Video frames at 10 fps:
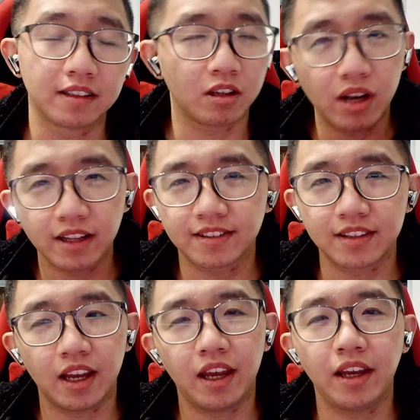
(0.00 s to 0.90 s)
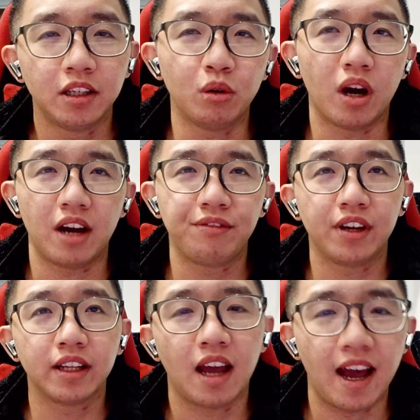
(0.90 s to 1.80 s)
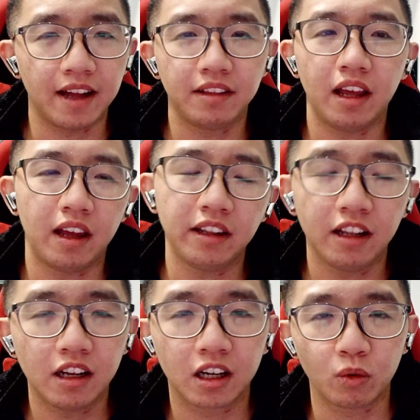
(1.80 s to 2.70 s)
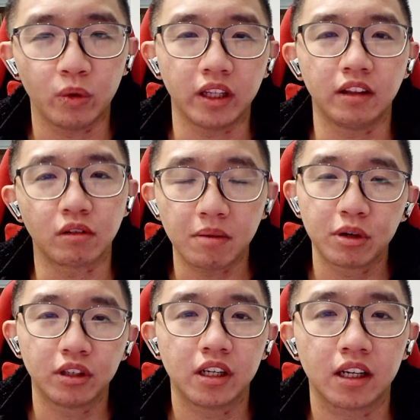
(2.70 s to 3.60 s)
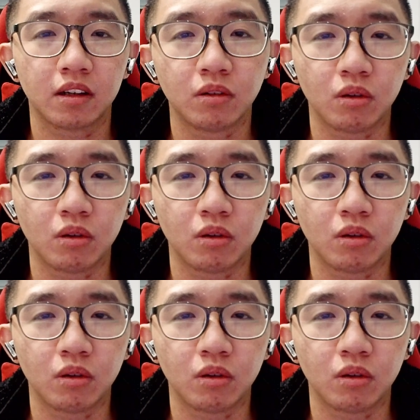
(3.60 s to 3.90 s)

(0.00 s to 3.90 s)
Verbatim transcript: So let's say you haven't had any luck with the rubber duck